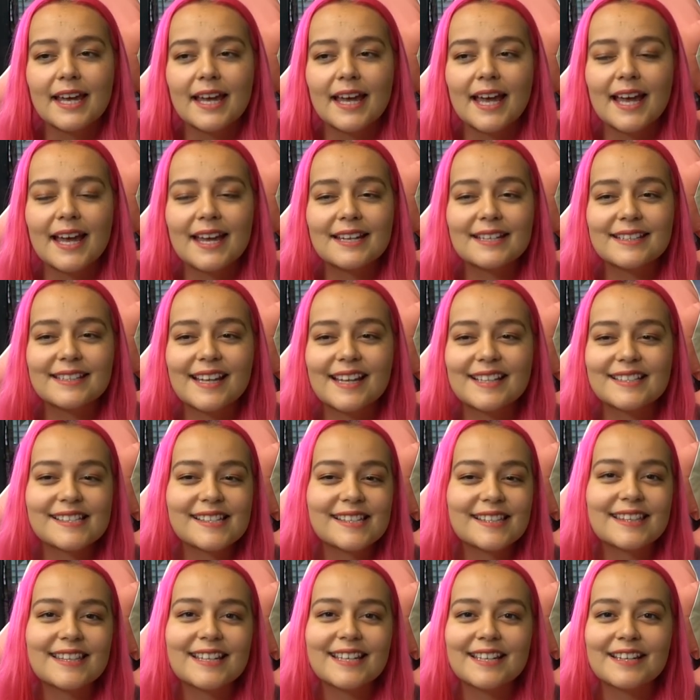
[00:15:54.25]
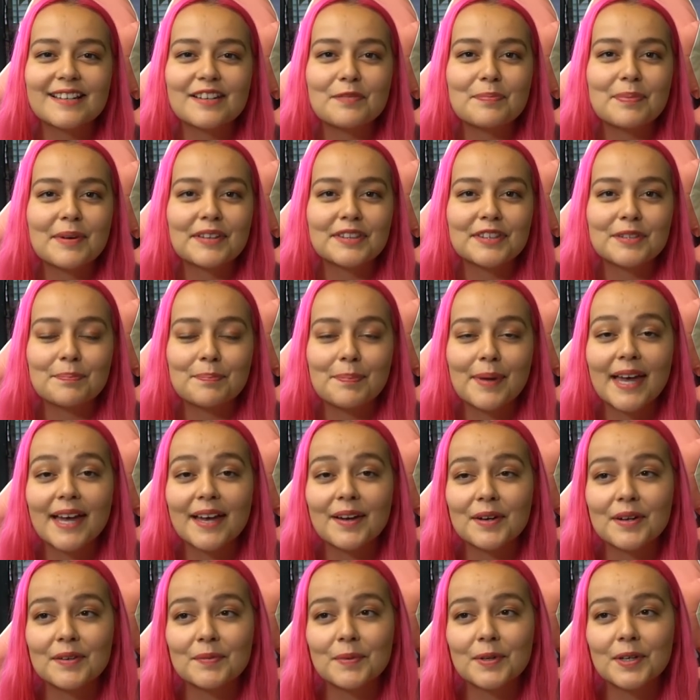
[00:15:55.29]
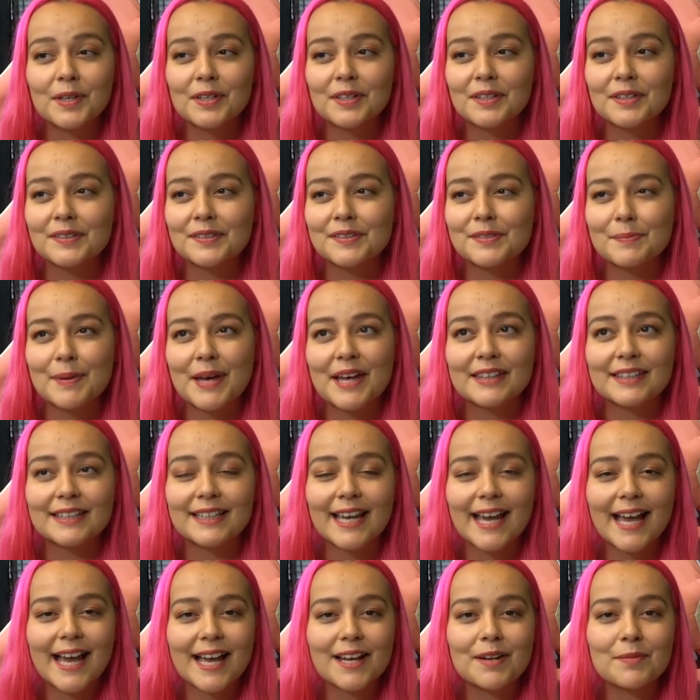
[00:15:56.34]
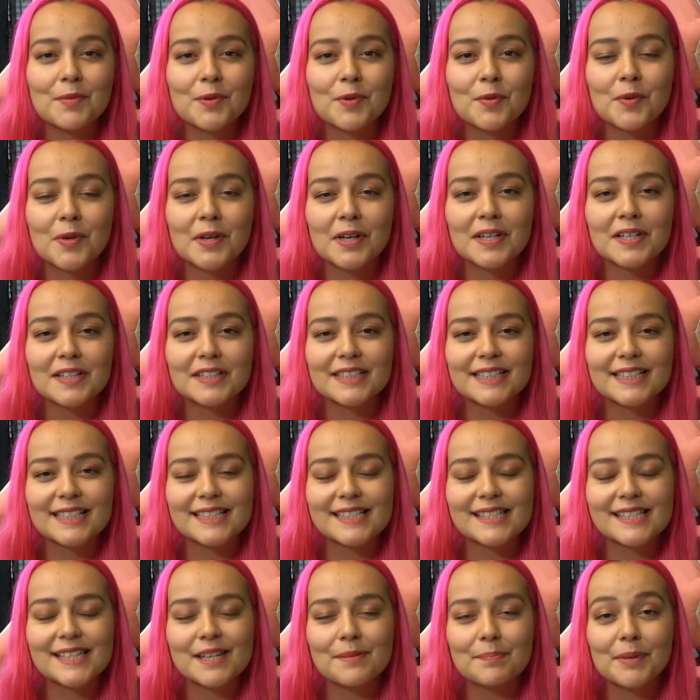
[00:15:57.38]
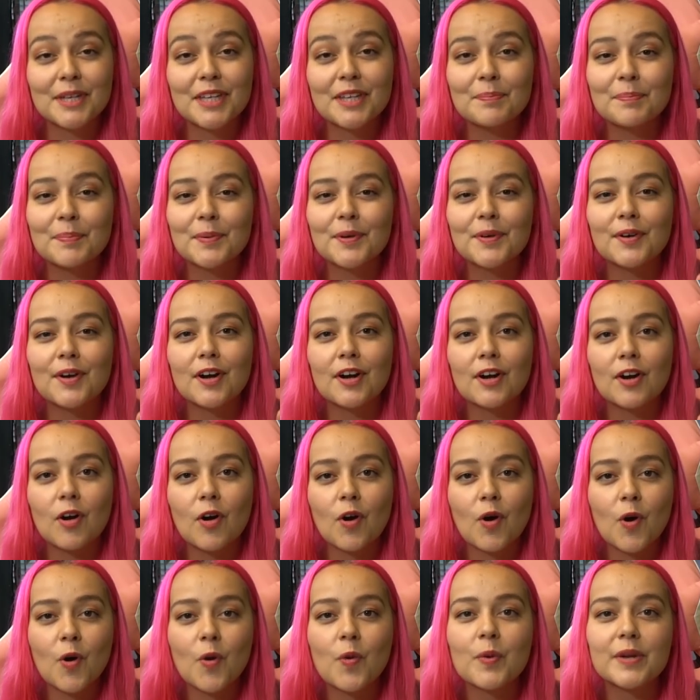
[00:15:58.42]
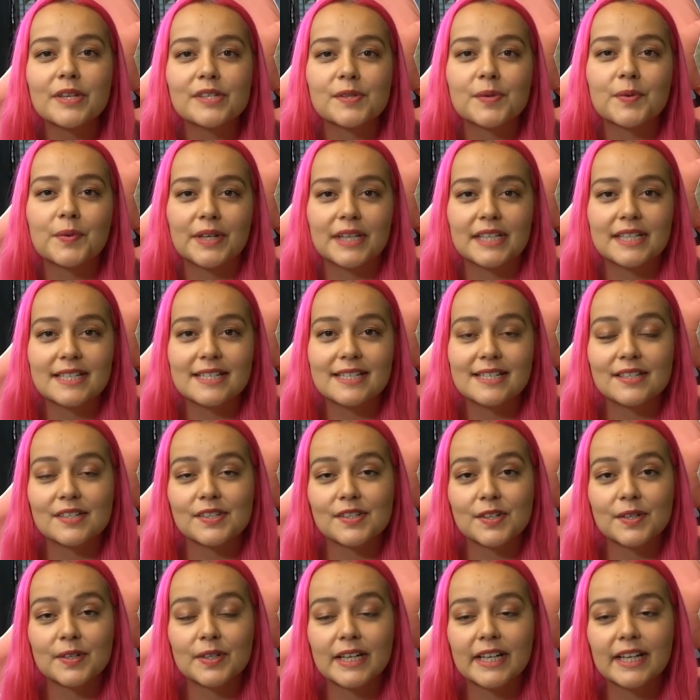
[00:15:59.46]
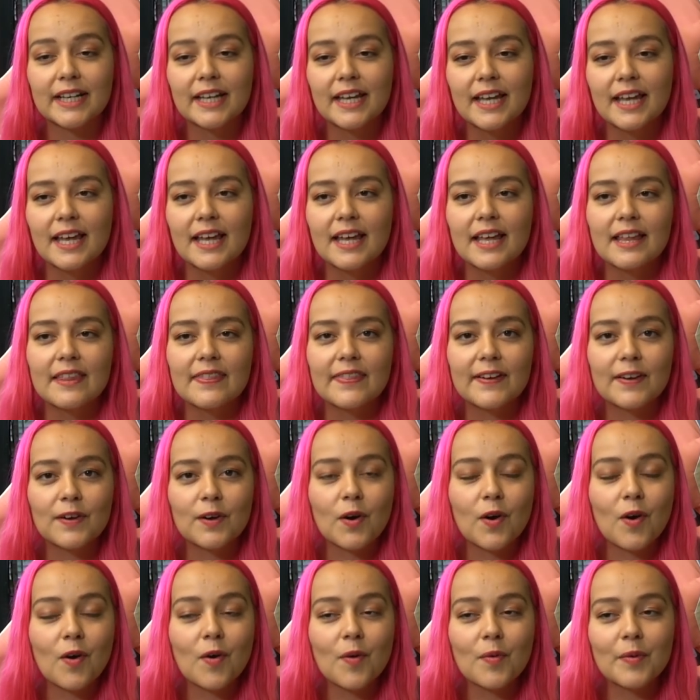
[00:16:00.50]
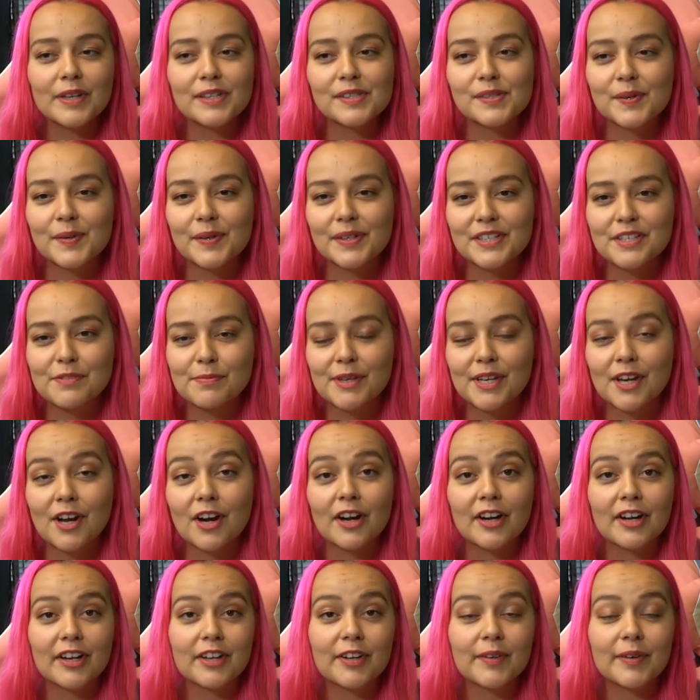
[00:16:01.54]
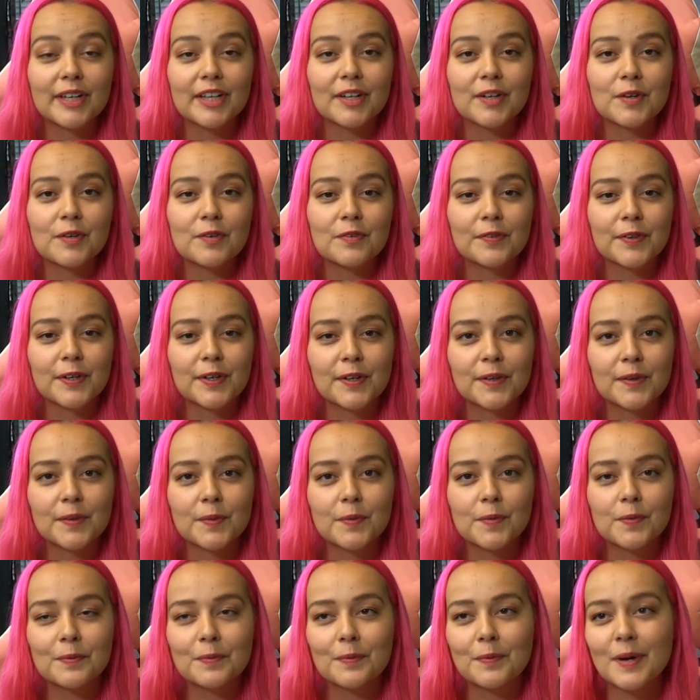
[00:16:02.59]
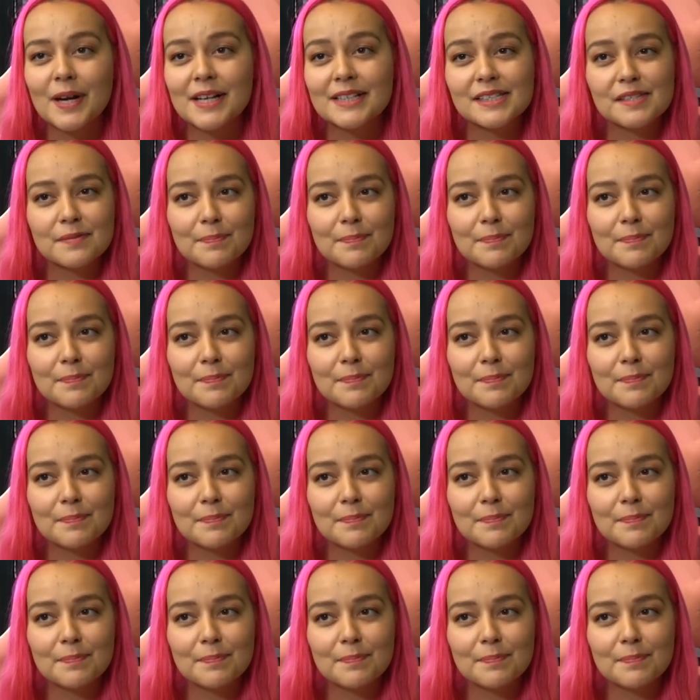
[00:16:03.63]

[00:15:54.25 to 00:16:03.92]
And that's the thing about the pet world, about the animal world, is that people are always going to disagree. They're always going to be arguing over what's